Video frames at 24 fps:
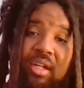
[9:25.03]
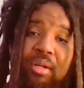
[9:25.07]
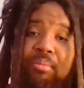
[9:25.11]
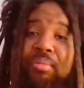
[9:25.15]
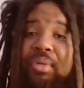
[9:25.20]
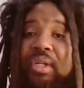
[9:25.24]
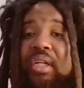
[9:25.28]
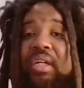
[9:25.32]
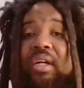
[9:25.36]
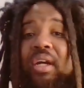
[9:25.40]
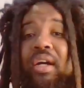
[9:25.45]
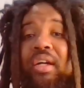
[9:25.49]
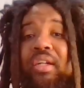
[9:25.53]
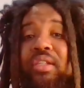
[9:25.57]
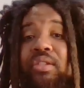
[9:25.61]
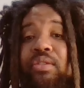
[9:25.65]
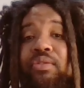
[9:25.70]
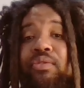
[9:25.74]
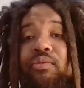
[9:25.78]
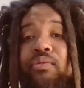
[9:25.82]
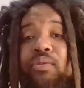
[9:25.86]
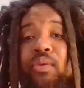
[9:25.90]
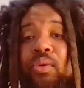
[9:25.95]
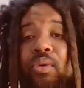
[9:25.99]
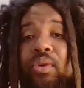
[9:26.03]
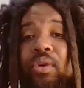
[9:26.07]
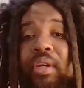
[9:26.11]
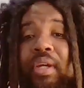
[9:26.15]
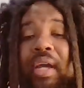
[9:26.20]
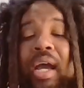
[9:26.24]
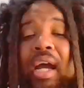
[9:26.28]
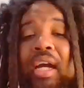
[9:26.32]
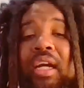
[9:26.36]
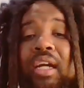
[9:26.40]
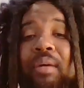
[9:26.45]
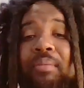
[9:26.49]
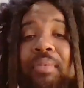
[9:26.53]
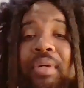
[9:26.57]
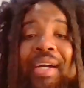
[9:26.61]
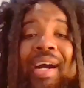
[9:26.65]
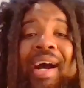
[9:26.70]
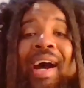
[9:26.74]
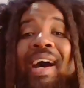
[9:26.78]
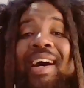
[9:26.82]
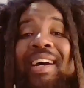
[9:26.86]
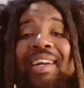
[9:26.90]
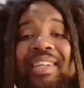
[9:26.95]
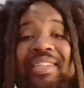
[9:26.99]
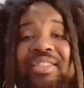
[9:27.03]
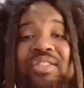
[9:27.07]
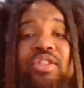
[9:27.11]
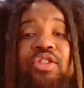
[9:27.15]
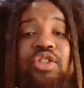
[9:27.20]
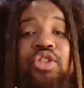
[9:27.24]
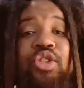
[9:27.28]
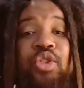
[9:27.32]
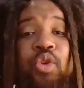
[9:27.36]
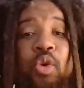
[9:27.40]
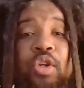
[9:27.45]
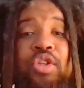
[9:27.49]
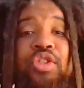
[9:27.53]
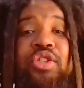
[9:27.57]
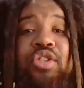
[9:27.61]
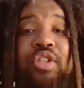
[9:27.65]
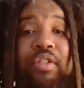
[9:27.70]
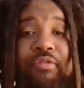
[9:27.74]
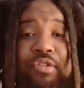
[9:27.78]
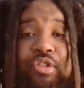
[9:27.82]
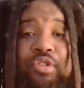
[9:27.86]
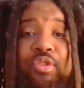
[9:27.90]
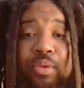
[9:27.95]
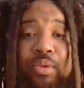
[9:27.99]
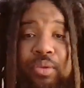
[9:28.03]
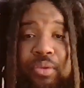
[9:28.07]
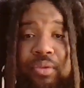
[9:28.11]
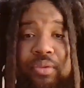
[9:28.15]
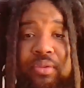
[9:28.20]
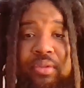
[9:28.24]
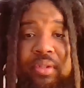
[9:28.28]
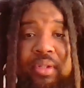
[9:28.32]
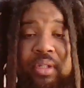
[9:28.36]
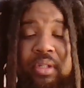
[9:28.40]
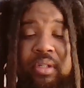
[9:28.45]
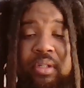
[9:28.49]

Because for Jacob, God is the source of truth.